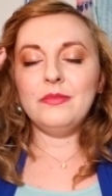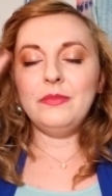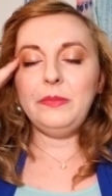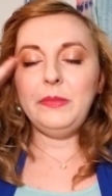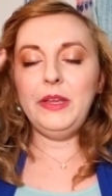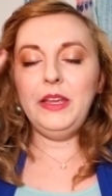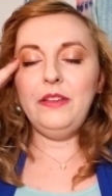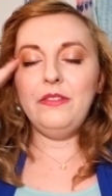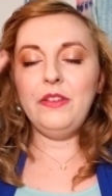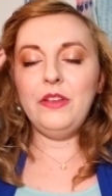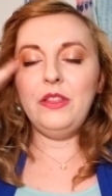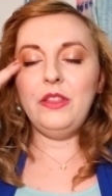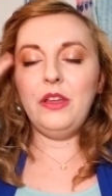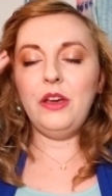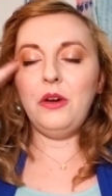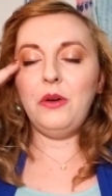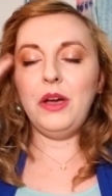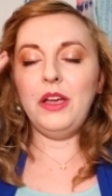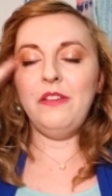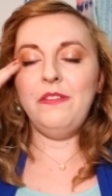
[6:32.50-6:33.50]
Even
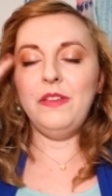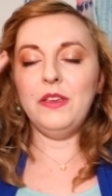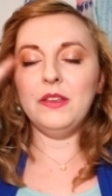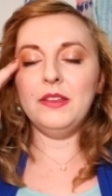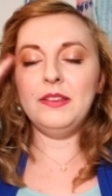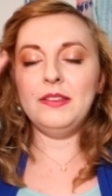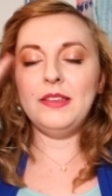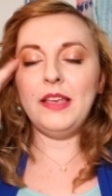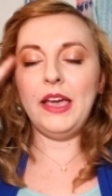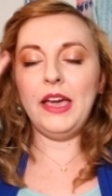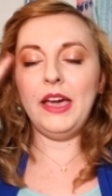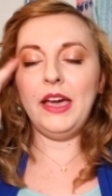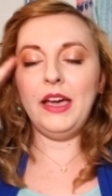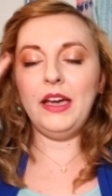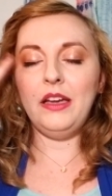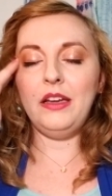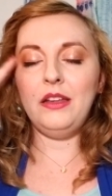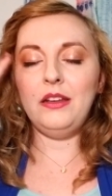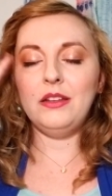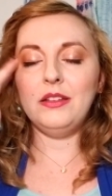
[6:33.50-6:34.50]
though I feel
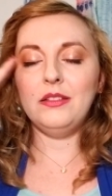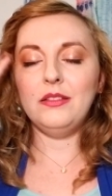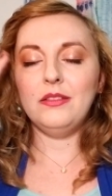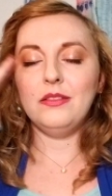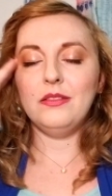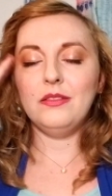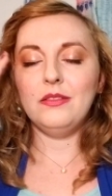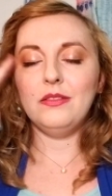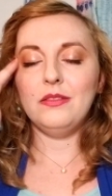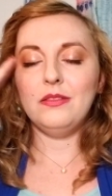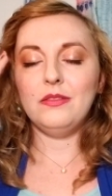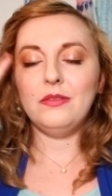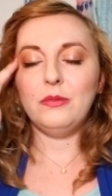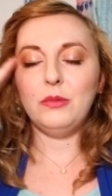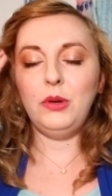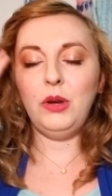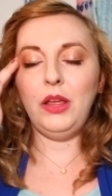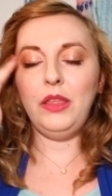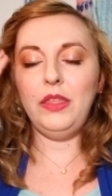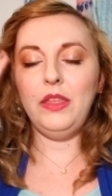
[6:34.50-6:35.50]
sad
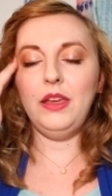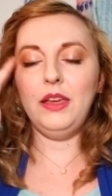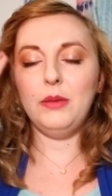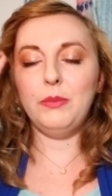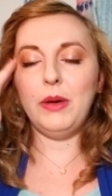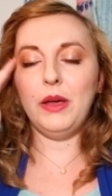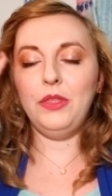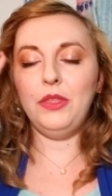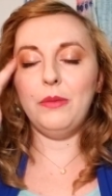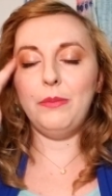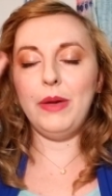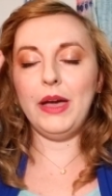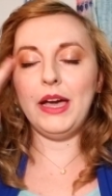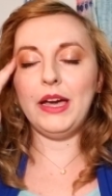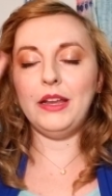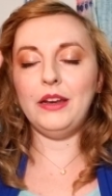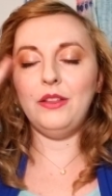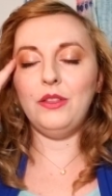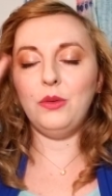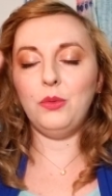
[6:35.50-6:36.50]
when I think about the
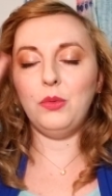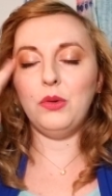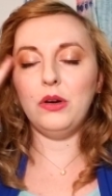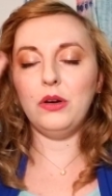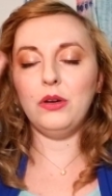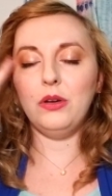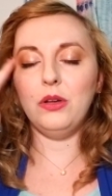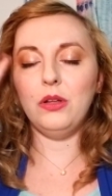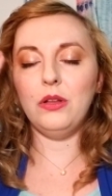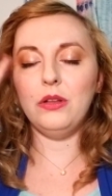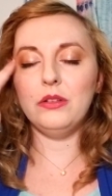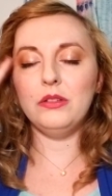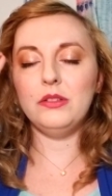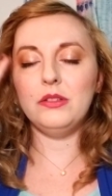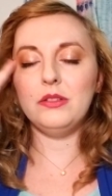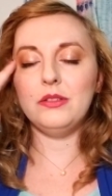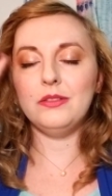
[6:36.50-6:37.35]
bad in the world,